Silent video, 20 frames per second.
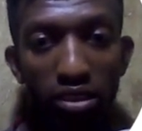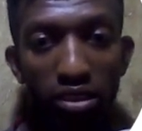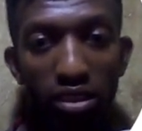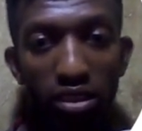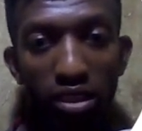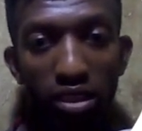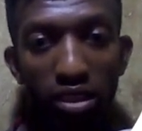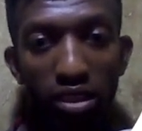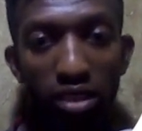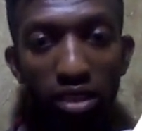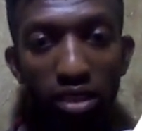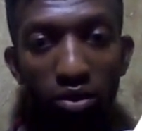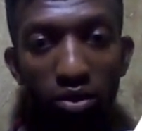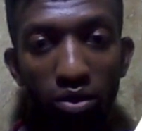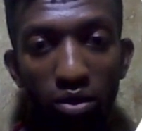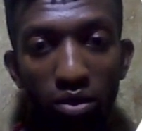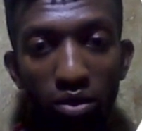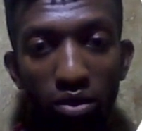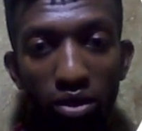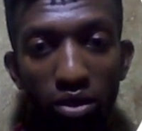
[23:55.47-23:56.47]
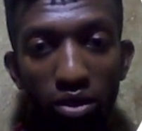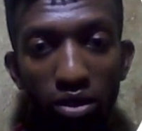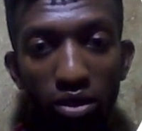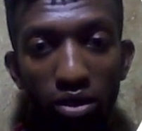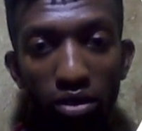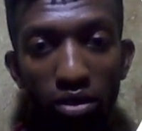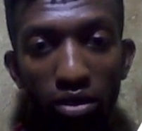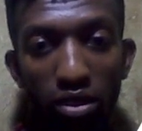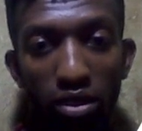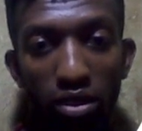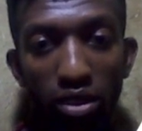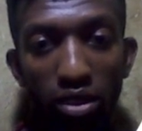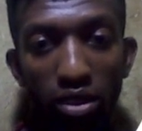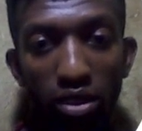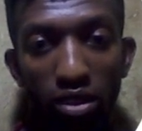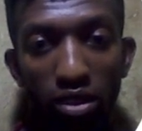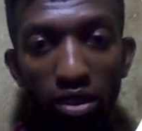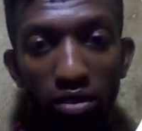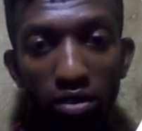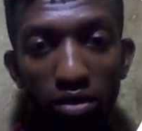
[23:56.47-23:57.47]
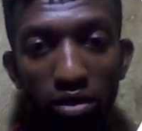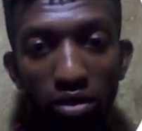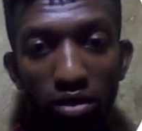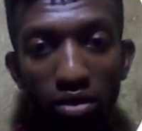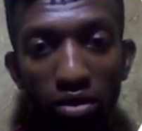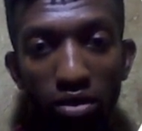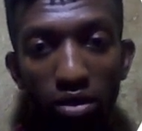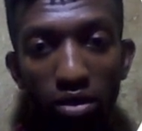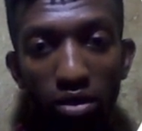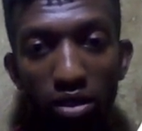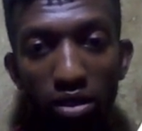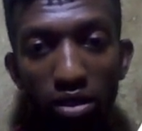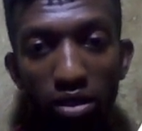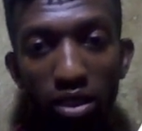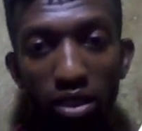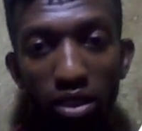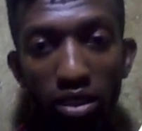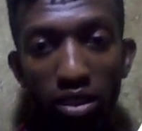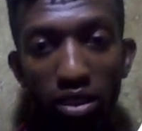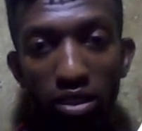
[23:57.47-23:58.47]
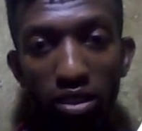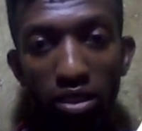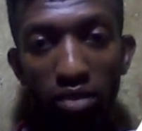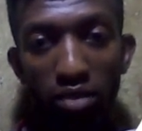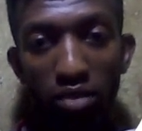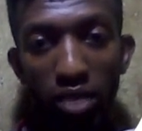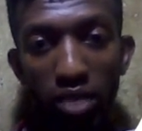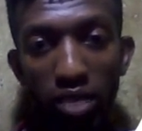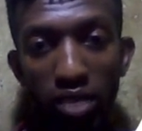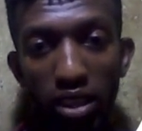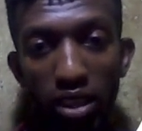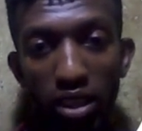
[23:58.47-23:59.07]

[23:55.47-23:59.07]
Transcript: there was nothing, was holding is a buy.